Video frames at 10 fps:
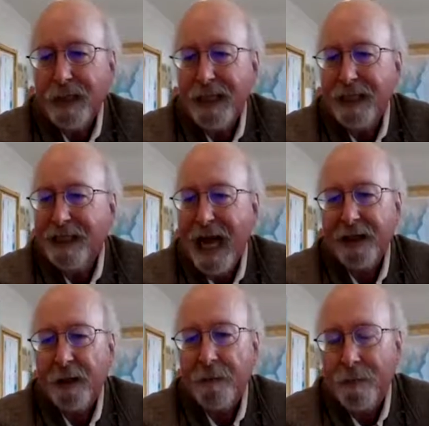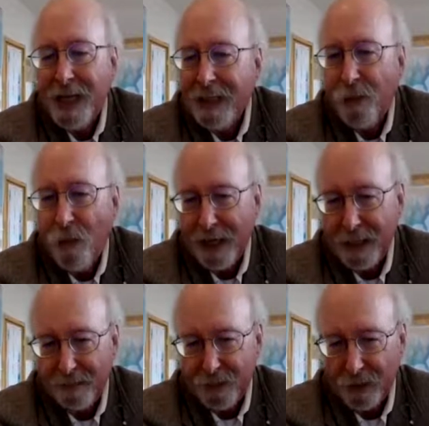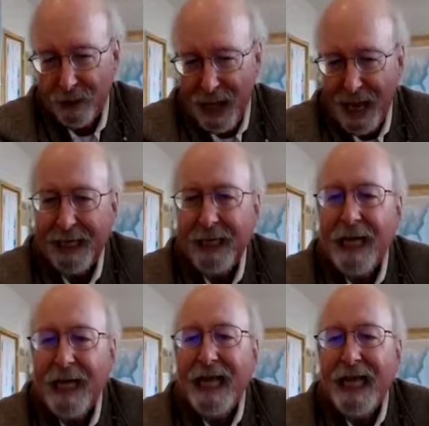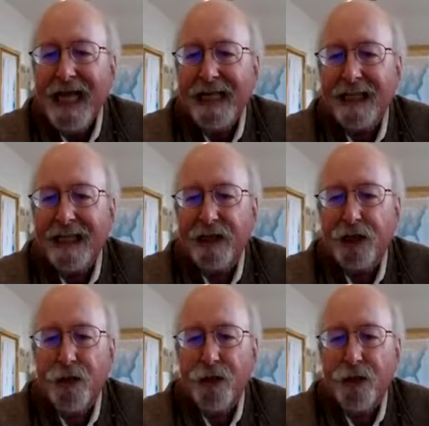is not the midpoint of the line, it's the two